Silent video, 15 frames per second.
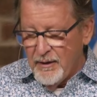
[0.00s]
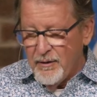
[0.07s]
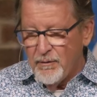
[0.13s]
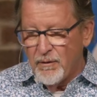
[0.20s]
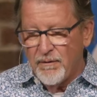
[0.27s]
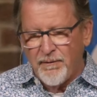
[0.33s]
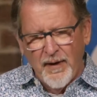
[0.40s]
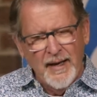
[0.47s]

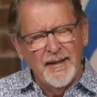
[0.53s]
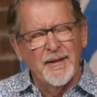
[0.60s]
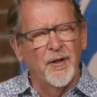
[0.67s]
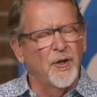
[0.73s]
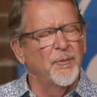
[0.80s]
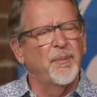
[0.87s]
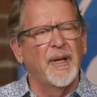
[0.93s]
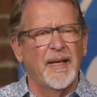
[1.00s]
will find
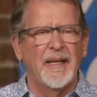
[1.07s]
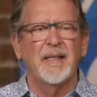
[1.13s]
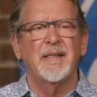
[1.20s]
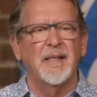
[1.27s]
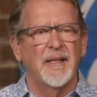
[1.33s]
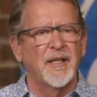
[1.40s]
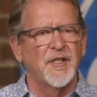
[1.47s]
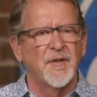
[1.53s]
their place
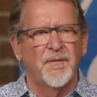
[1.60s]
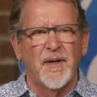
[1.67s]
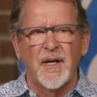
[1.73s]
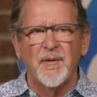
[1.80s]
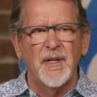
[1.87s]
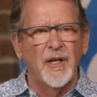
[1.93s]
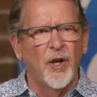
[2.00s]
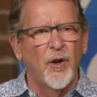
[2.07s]
in this
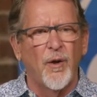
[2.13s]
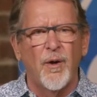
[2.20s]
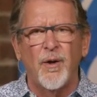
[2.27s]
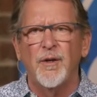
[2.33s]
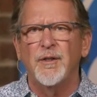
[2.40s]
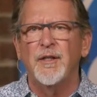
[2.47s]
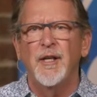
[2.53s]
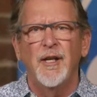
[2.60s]
very
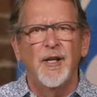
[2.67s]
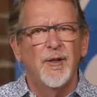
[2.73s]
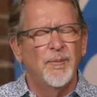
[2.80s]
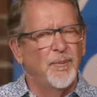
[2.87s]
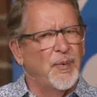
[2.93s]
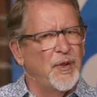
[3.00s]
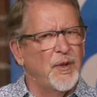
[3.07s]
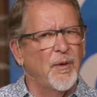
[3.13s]
long,
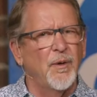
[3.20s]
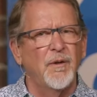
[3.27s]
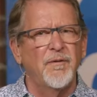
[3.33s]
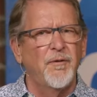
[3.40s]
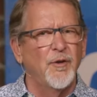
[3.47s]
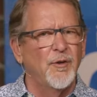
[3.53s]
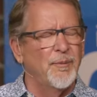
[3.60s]
beautiful,